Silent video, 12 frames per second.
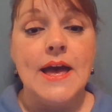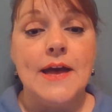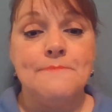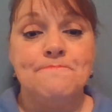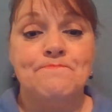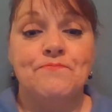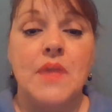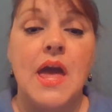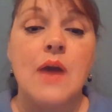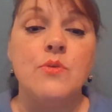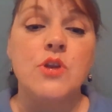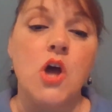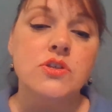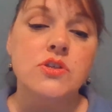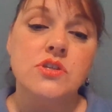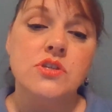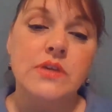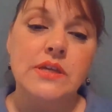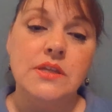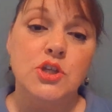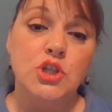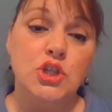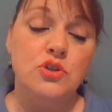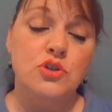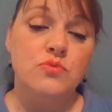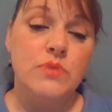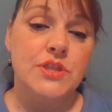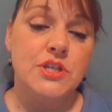I would also include with